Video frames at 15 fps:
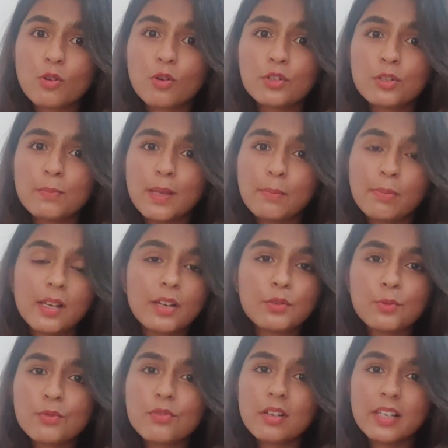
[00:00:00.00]
I talk to people, I
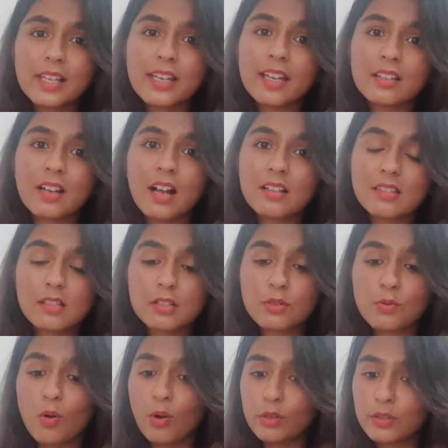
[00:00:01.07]
don't really get an answer
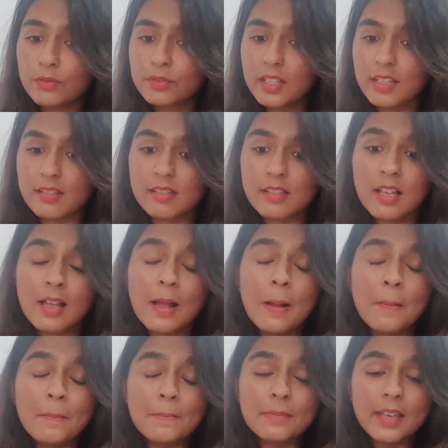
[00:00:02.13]
to all of these.
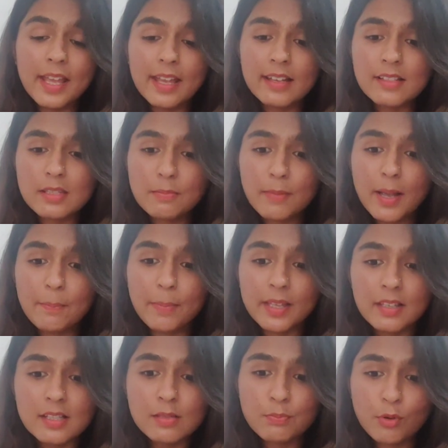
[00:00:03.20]
Next, my
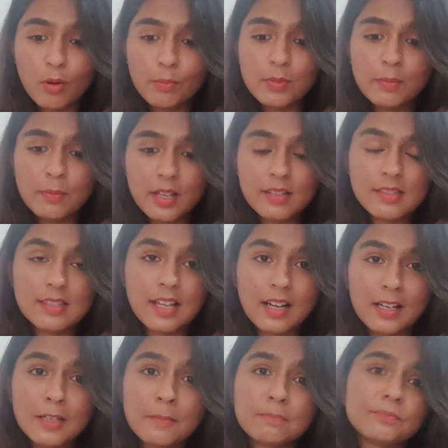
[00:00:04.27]
biggest problem is
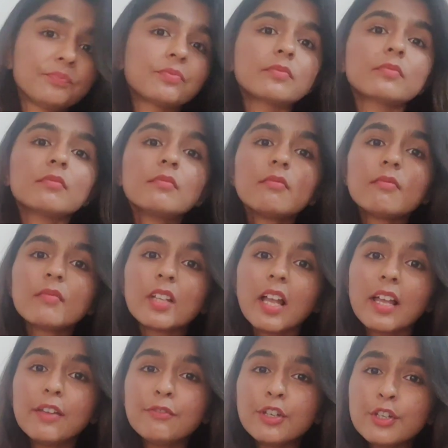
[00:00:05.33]
that
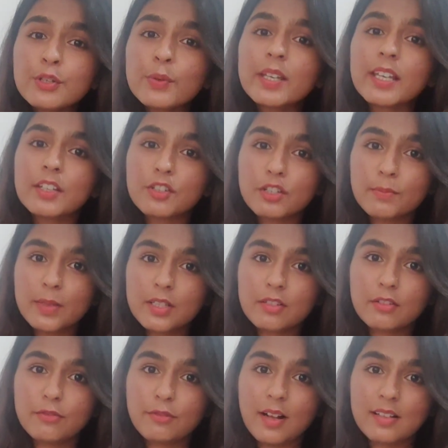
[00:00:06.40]
if you're doing
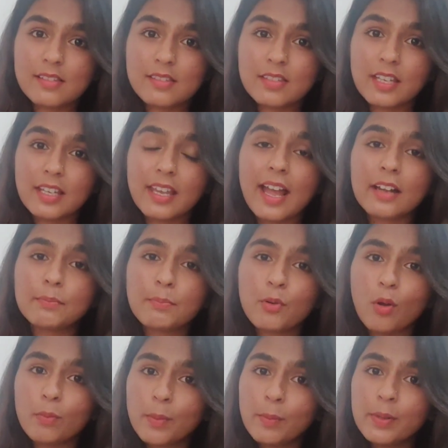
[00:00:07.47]
intermittent fasting and
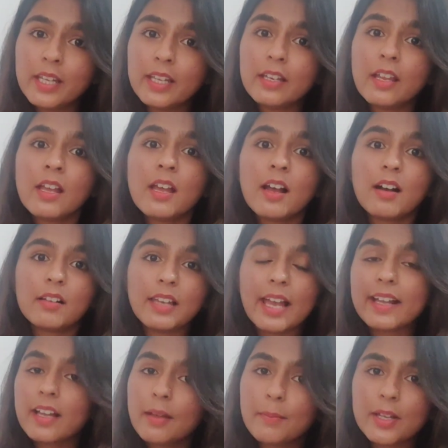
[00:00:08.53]
probably,
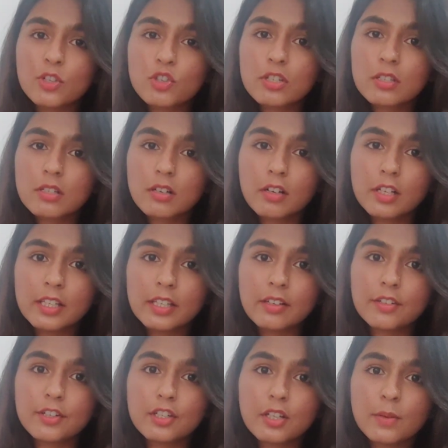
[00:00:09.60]
like I mentioned
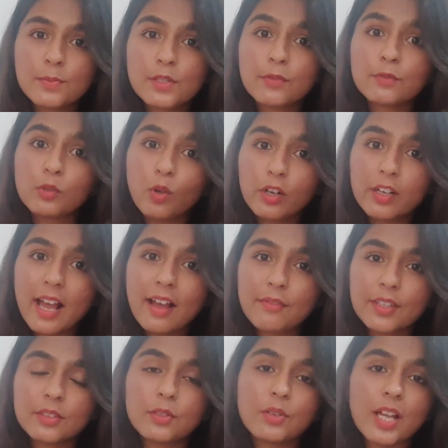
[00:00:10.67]
earlier, in terms of not
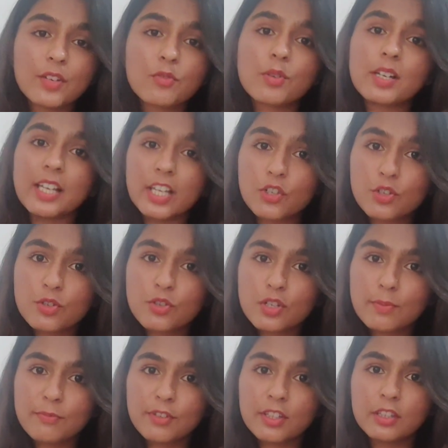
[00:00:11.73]
having the right
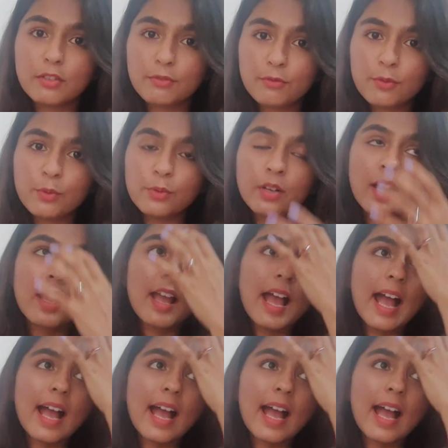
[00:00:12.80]
relationship with the food,